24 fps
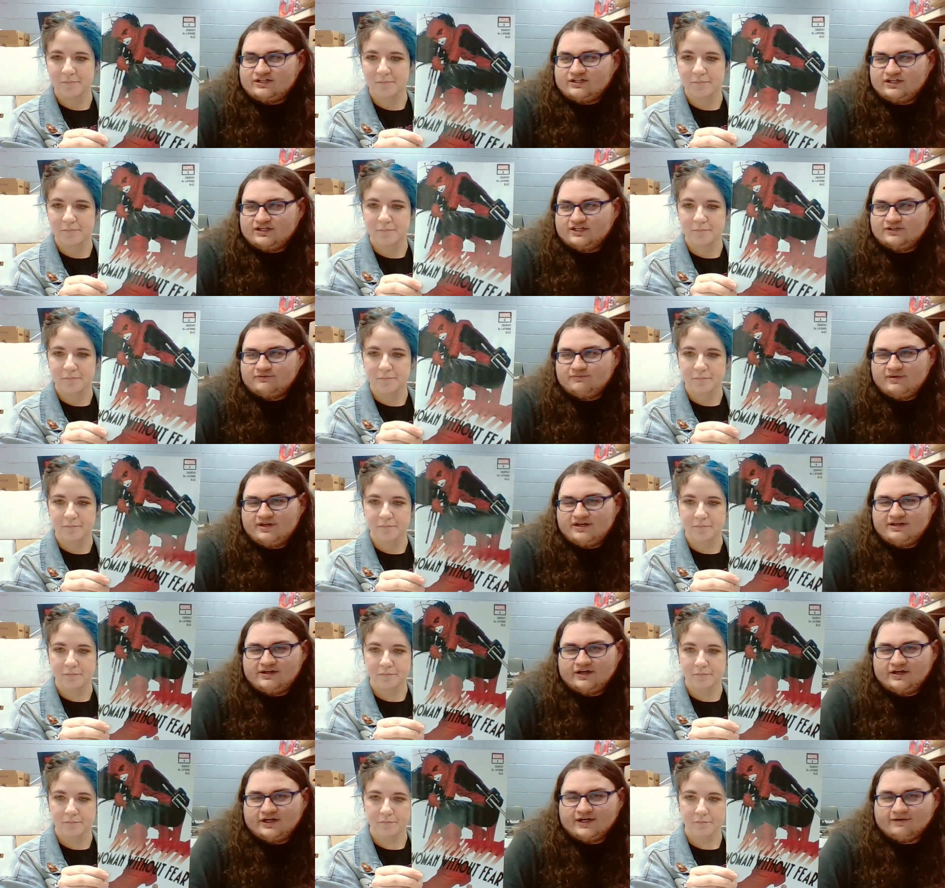Speaker 1: she's
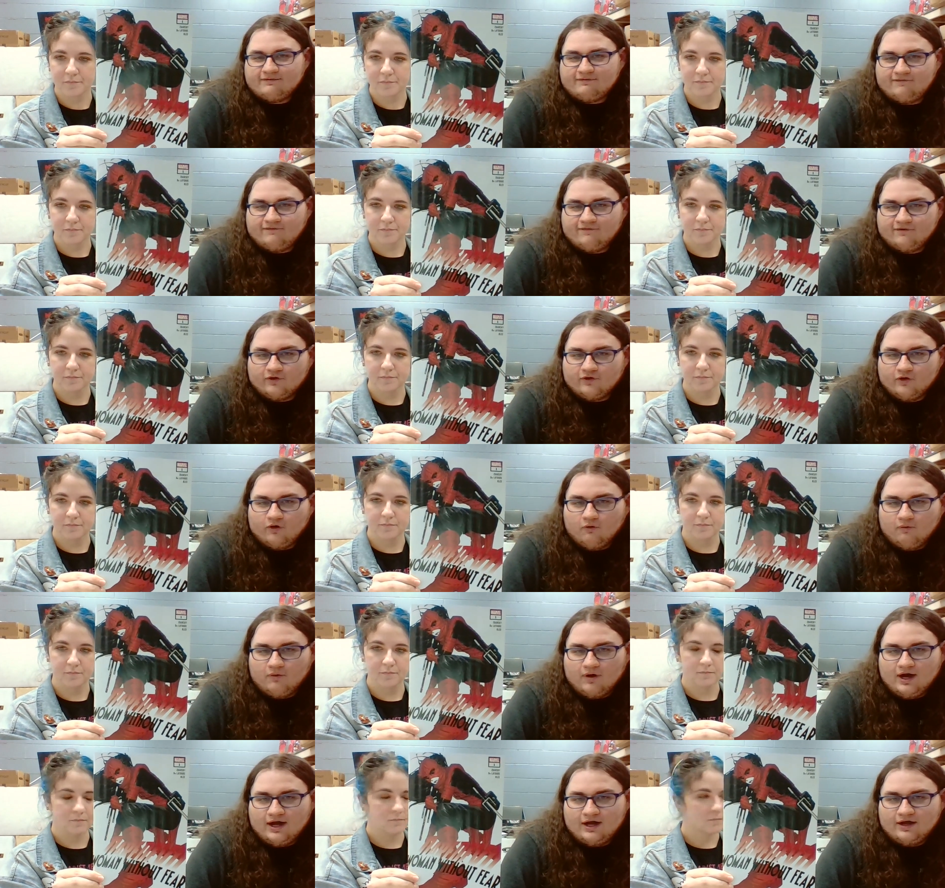been Daredevil for a
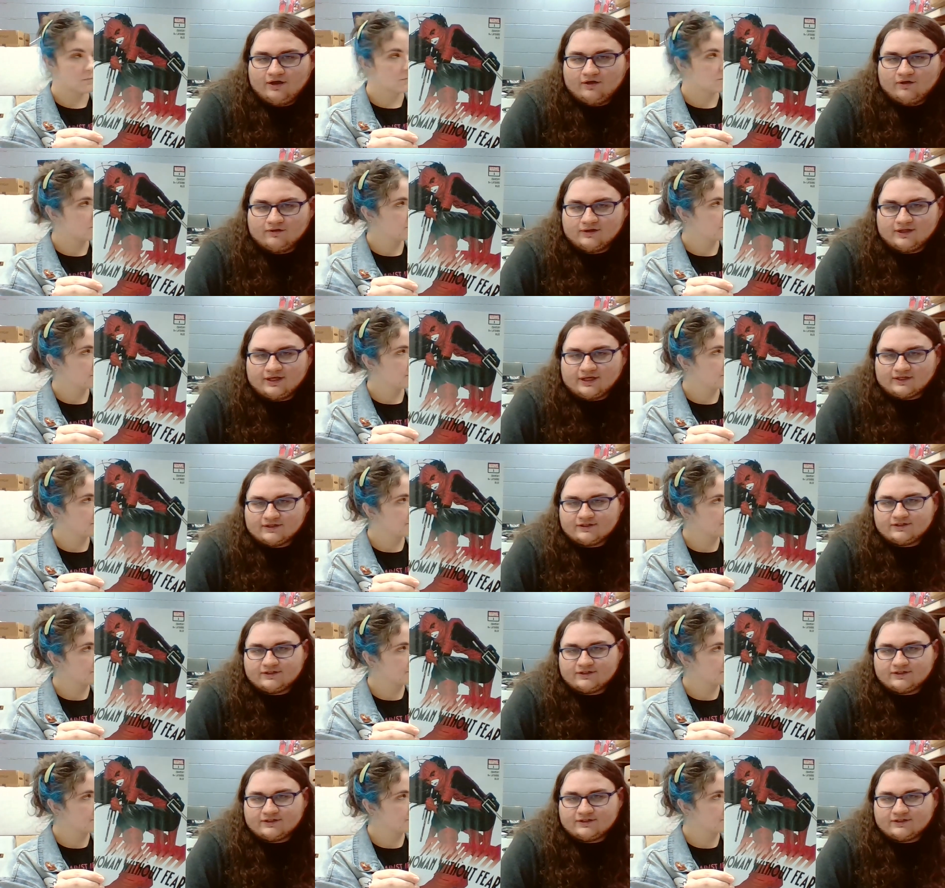while. Like